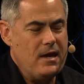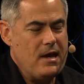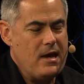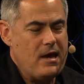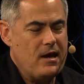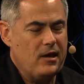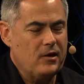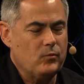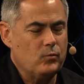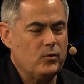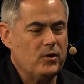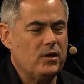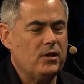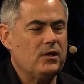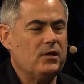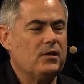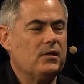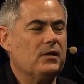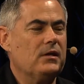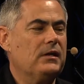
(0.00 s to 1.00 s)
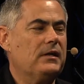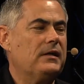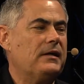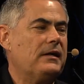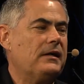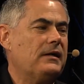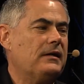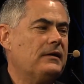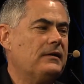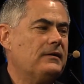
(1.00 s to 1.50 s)
and we
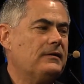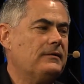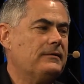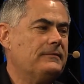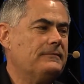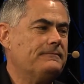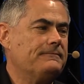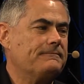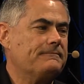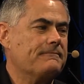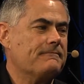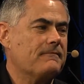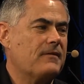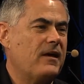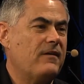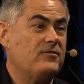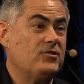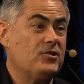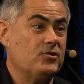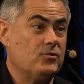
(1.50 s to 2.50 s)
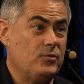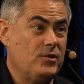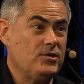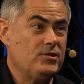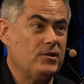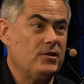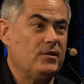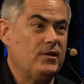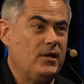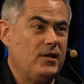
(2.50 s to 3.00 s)
have just
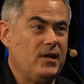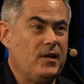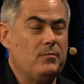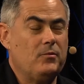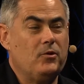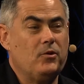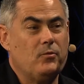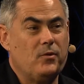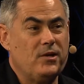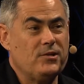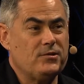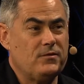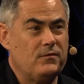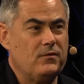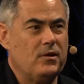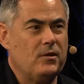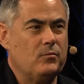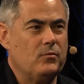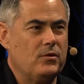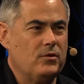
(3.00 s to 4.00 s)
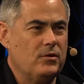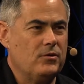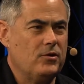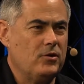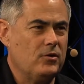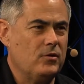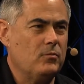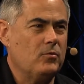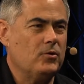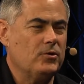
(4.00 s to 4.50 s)
recently enabled the rest of them with a
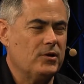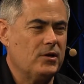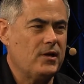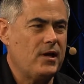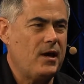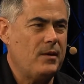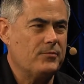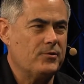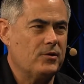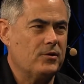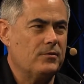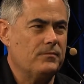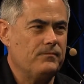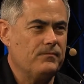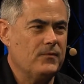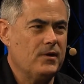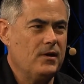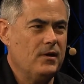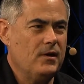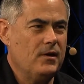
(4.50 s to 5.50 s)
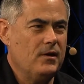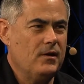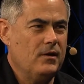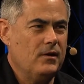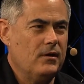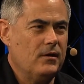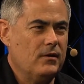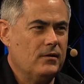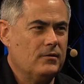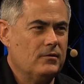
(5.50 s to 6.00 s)
Thunderbolt adapter,
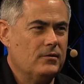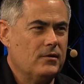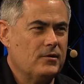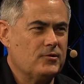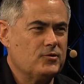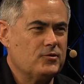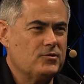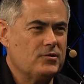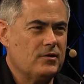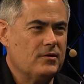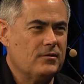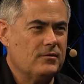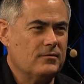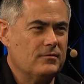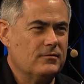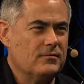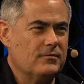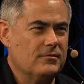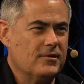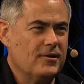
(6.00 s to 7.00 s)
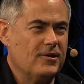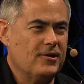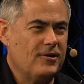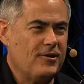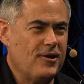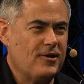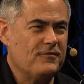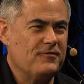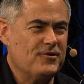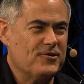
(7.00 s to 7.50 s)
and that's getting a
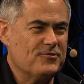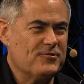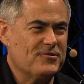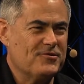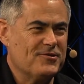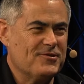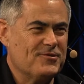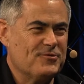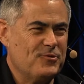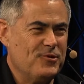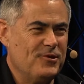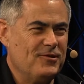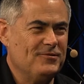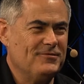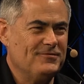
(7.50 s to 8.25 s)
lot of interest as well.